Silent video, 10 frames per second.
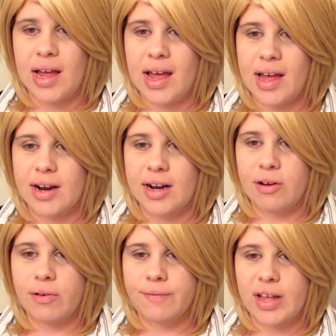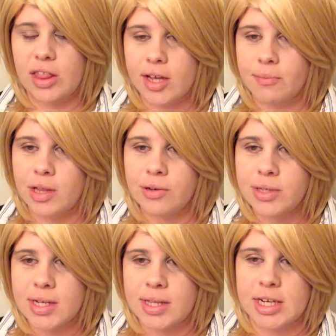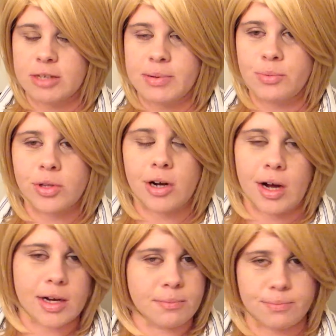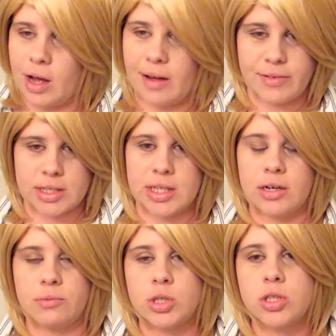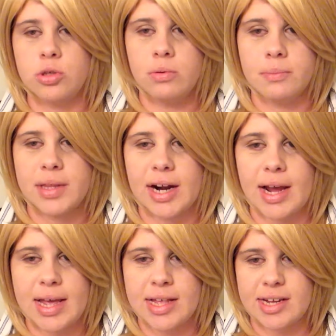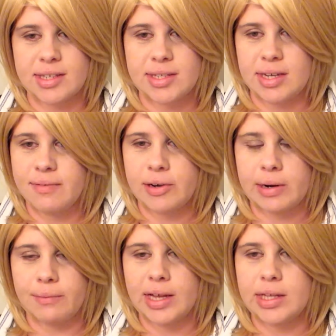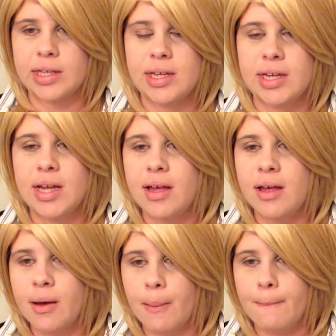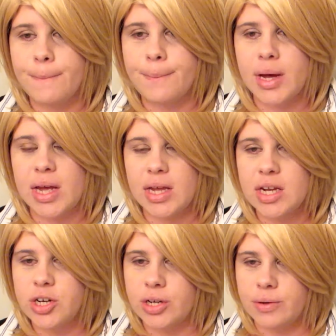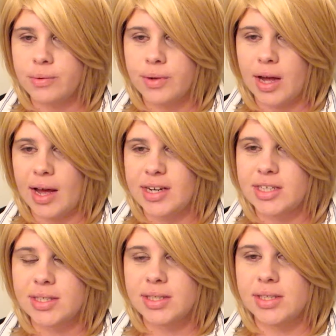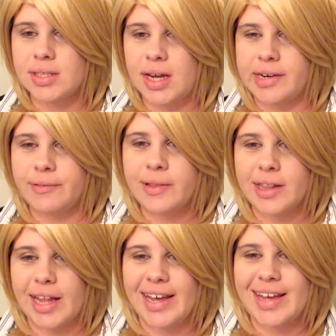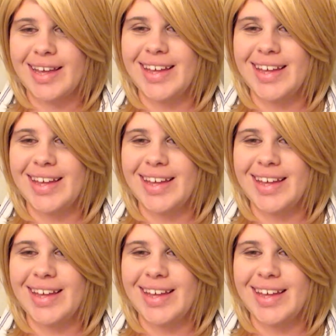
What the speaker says: And I know if I look up close to things, people are obviously going to assume that I can't see very well. But you know, I don't like,